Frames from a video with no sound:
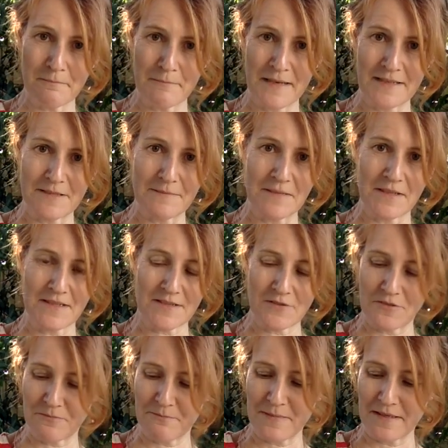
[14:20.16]
Made them nice,
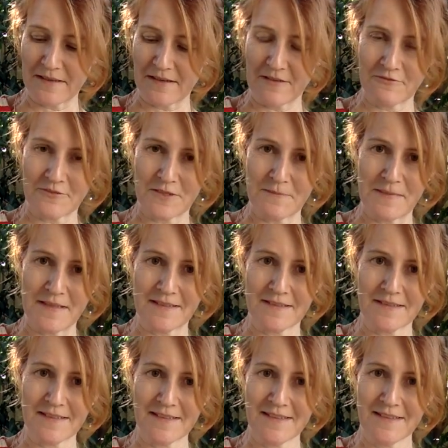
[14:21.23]
sort of big enough to
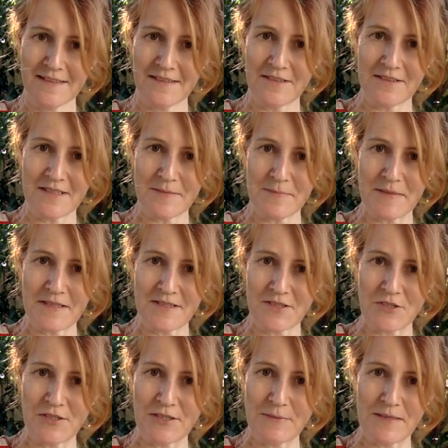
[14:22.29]
make these big
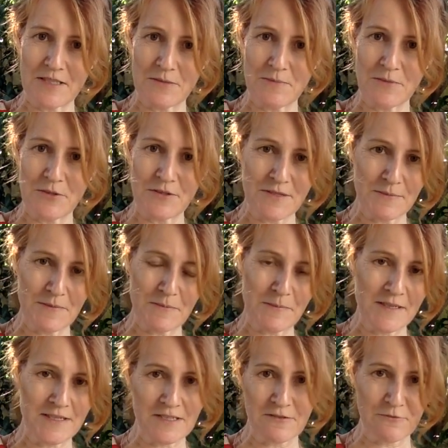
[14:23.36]
sturdy winter boots with
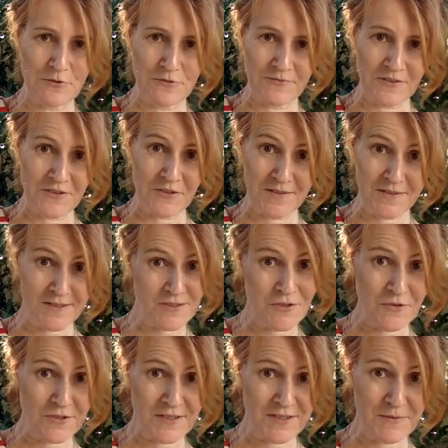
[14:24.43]
plenty of room for
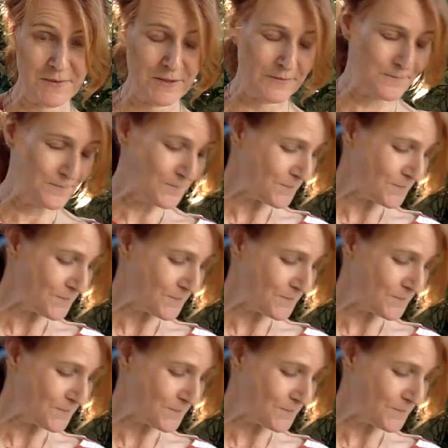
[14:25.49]
socks as well.